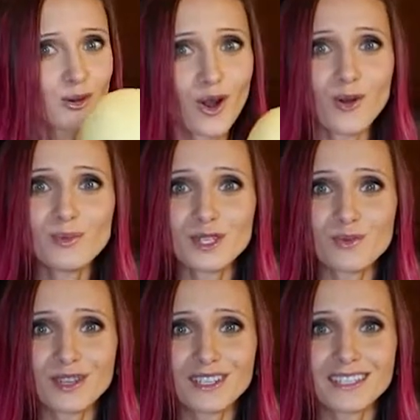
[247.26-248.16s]
would almost
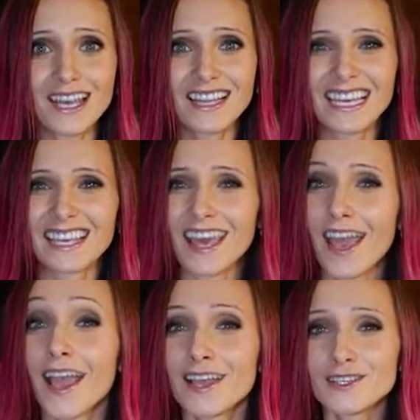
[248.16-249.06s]
want to say like
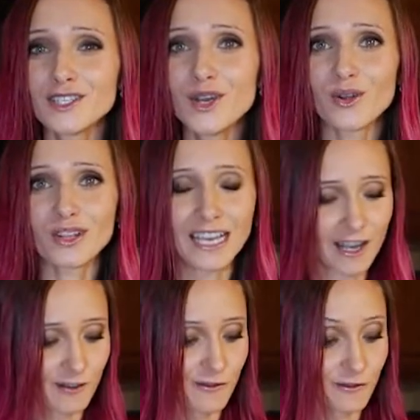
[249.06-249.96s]
candy or like
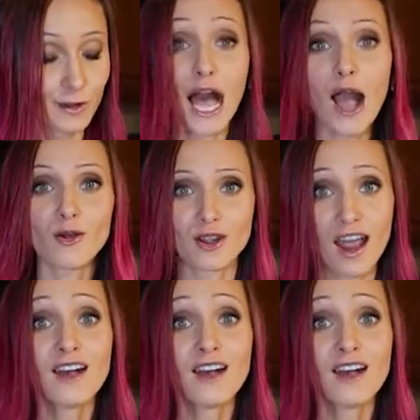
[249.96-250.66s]
a flower.